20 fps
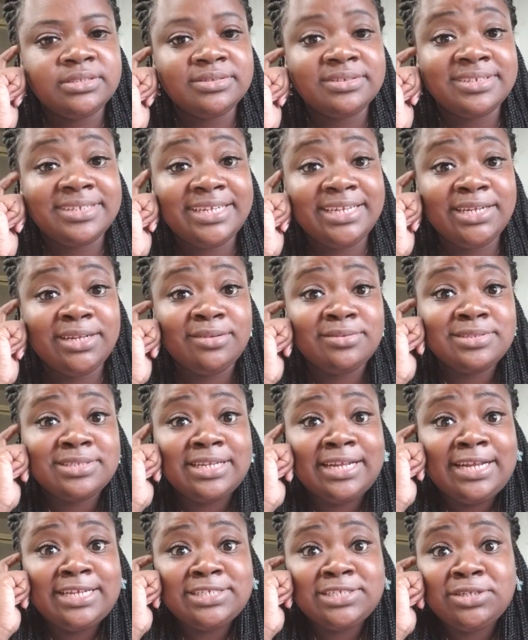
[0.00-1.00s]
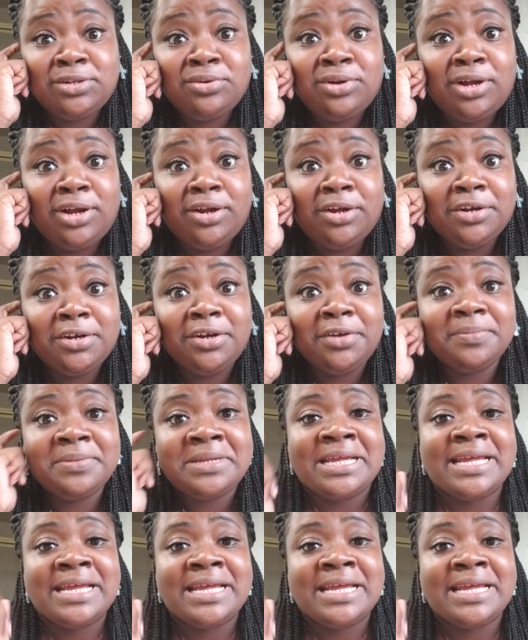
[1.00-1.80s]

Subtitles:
keto slash low carb.